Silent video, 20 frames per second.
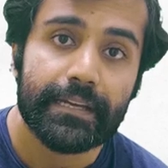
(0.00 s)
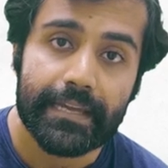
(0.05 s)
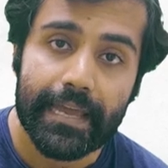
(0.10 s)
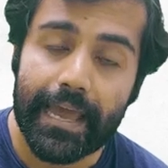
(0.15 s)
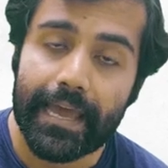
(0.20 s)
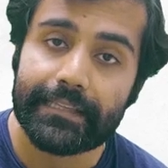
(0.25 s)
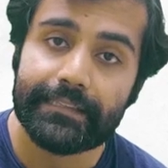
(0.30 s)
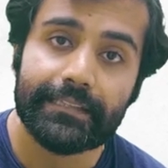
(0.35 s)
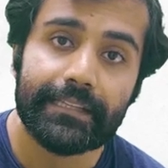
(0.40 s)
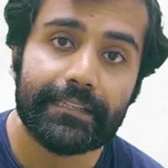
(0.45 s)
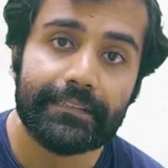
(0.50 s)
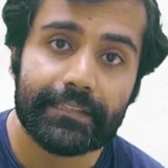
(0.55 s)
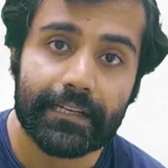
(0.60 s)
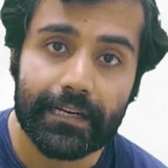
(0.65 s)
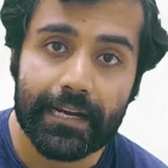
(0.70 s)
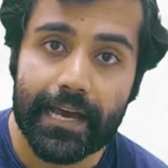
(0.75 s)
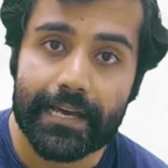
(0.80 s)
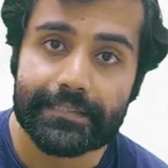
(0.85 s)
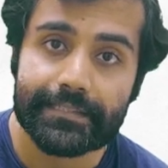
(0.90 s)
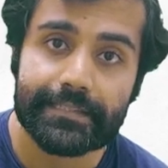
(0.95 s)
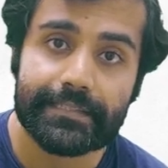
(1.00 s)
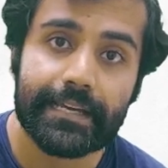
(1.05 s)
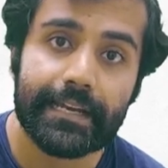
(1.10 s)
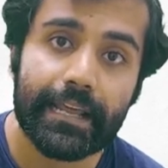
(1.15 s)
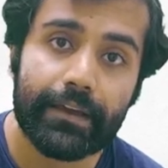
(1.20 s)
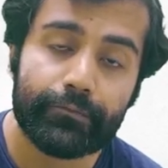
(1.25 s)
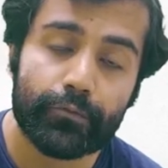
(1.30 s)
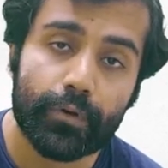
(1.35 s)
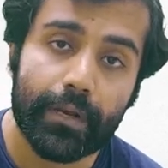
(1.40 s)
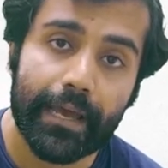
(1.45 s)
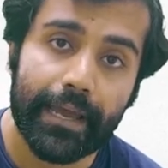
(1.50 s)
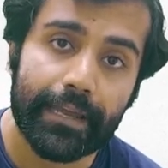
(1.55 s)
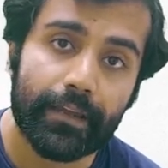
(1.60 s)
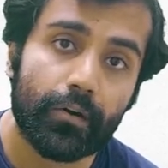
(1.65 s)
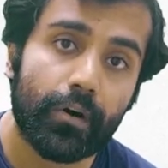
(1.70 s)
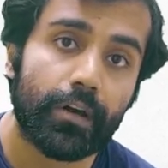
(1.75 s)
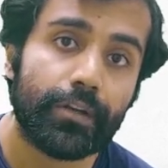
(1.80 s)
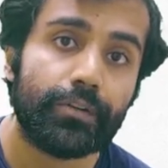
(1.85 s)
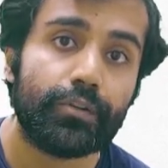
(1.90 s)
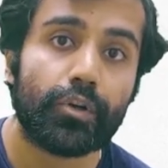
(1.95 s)
and then the classes that have to lie
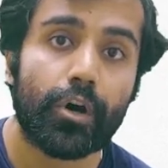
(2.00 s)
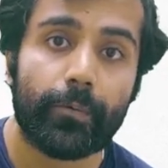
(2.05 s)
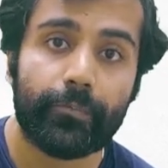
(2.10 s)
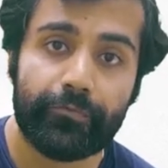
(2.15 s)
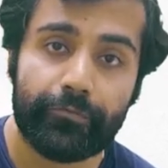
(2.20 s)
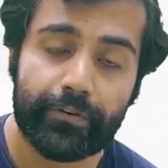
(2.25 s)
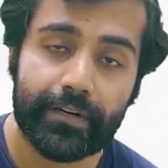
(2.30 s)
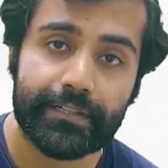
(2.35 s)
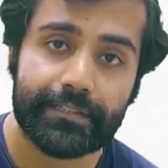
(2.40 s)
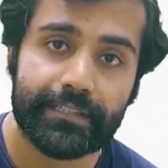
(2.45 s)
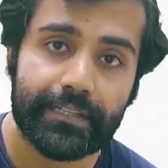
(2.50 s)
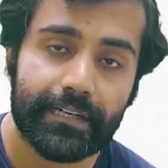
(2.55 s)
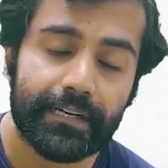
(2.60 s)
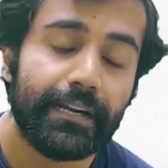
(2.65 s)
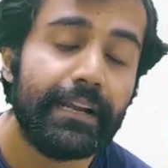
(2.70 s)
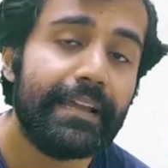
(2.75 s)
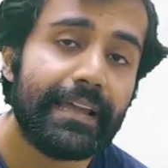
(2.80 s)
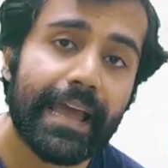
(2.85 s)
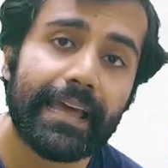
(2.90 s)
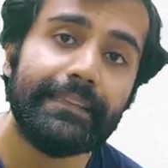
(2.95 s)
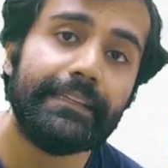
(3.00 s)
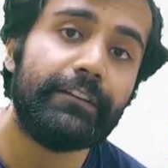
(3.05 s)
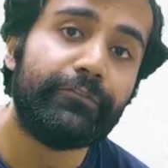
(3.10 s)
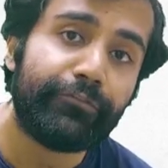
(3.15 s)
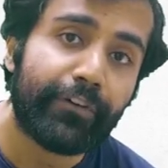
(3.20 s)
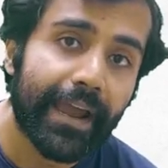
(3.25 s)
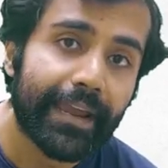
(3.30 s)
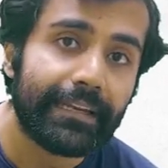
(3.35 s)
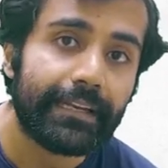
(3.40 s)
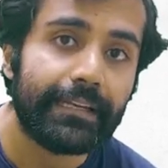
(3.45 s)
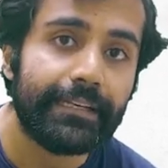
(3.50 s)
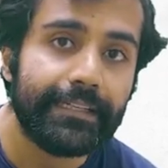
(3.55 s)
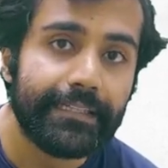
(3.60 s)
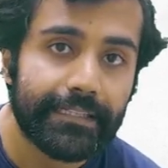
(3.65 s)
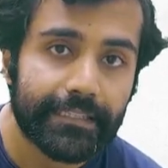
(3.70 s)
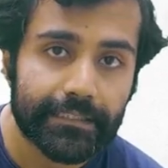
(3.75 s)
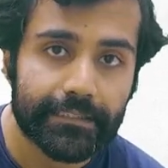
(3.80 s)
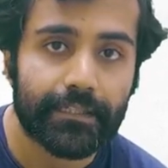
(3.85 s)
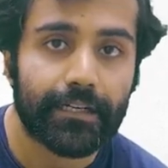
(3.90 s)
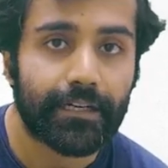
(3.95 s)
on top further, and then
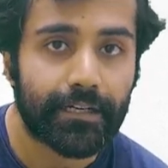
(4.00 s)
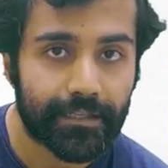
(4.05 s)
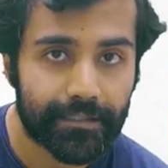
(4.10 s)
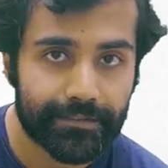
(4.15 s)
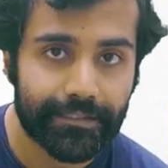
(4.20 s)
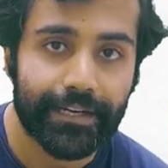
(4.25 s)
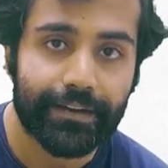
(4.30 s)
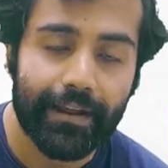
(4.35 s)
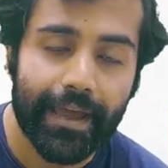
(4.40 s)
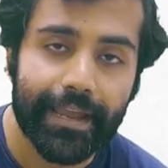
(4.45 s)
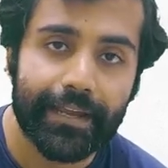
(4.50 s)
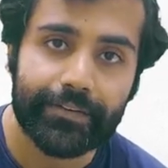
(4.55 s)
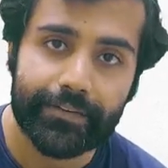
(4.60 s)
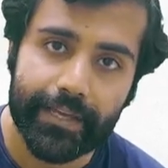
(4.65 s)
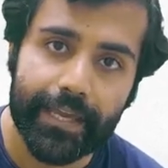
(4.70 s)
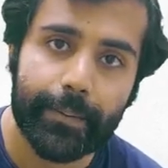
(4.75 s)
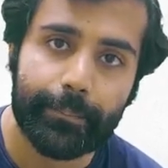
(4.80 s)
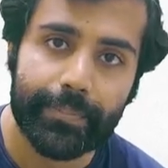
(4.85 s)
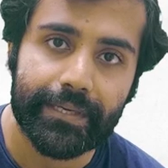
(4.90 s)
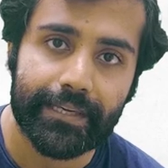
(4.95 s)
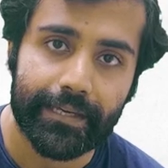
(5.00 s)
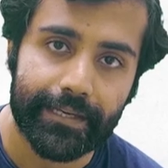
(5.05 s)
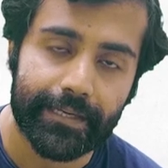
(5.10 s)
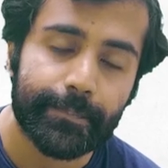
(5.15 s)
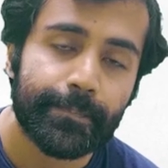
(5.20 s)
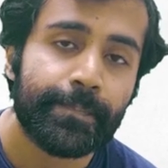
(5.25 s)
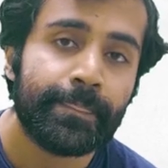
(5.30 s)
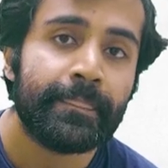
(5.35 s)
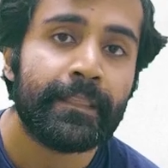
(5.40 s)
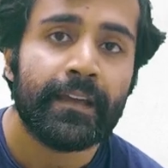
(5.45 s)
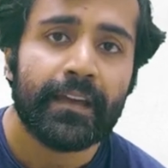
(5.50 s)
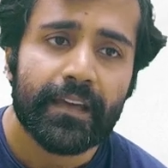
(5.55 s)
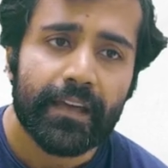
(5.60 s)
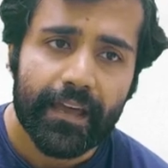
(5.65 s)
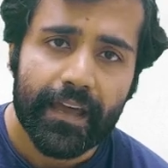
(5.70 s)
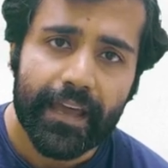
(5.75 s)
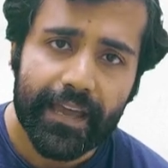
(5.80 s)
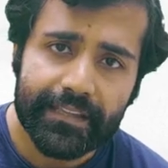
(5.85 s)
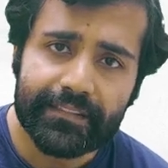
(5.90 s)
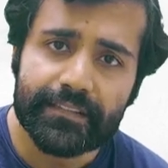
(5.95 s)
finally uh, they write API.
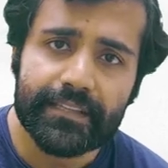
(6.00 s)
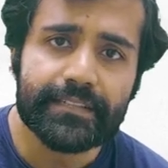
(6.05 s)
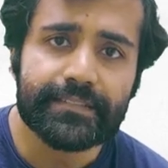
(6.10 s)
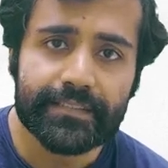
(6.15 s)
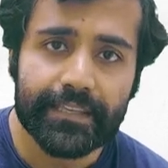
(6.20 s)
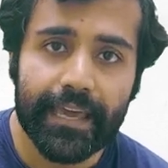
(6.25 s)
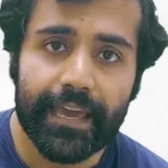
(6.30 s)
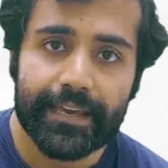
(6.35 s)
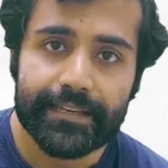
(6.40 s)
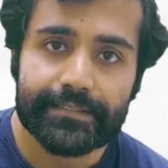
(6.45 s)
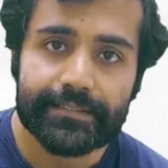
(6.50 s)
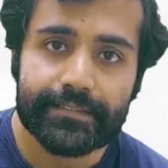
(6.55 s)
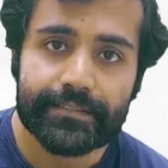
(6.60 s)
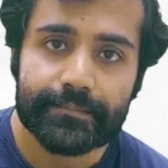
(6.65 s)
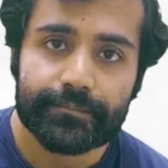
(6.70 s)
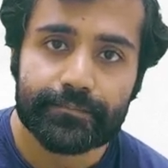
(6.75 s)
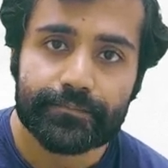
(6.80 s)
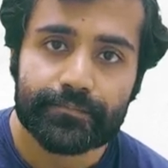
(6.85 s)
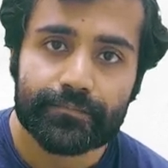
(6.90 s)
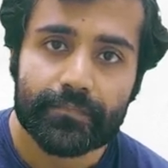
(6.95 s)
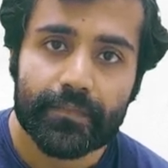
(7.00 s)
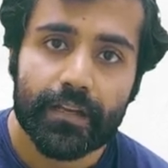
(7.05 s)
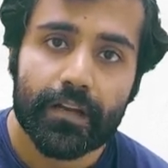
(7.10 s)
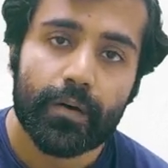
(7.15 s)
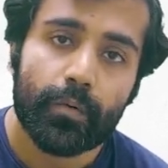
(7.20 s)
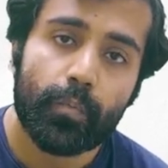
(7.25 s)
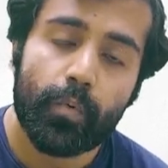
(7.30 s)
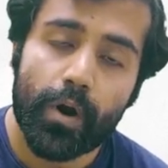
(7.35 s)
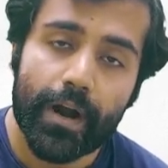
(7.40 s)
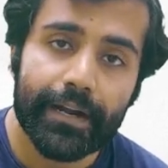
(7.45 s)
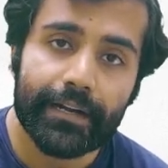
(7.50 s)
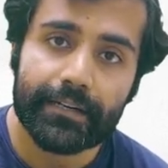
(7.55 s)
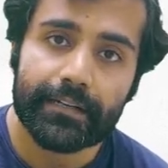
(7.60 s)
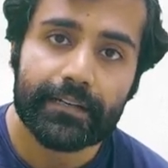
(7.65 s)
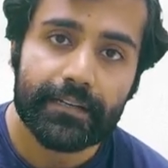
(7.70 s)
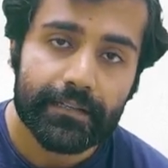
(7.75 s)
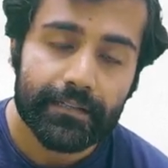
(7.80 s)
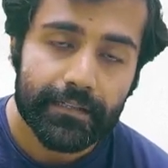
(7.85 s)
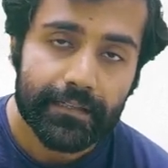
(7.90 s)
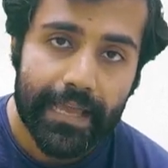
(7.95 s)
In this case, what
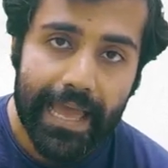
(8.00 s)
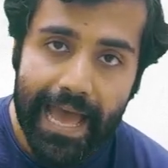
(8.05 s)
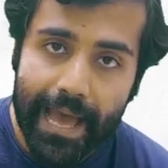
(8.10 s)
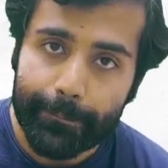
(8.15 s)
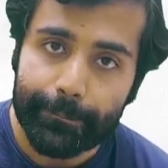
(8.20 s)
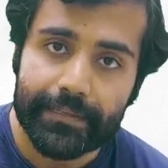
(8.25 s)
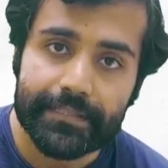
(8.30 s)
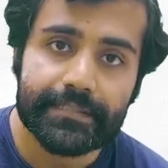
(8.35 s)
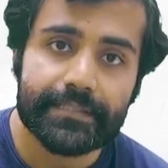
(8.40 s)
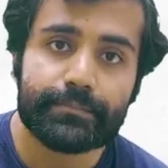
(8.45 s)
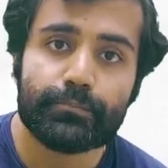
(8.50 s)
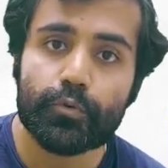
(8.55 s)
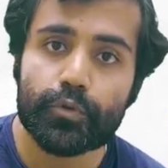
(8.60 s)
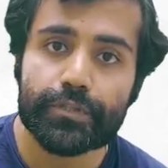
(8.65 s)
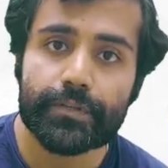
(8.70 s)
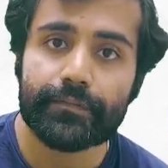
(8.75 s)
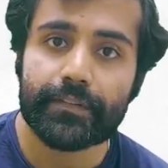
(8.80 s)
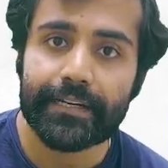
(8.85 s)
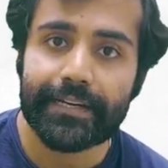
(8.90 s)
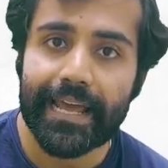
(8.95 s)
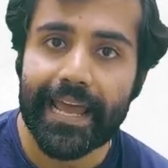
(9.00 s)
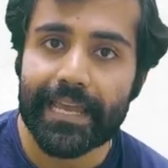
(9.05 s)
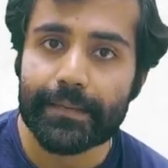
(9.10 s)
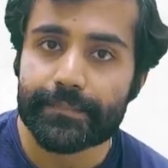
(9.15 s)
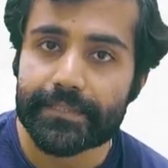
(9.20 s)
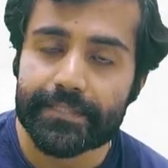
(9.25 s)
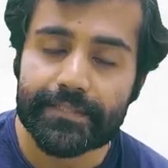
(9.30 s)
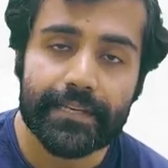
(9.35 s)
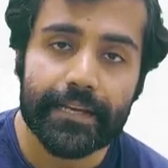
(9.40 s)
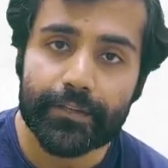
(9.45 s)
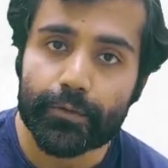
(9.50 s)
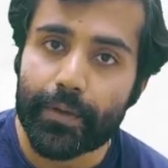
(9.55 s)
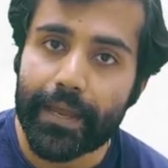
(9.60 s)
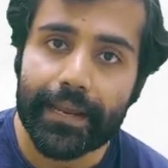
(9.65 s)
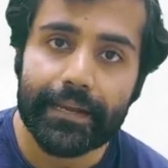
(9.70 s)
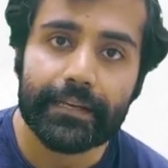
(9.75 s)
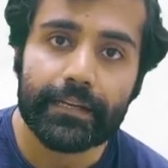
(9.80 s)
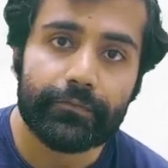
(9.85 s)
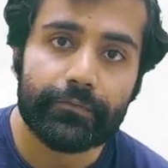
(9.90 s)
happens most of the times is that you end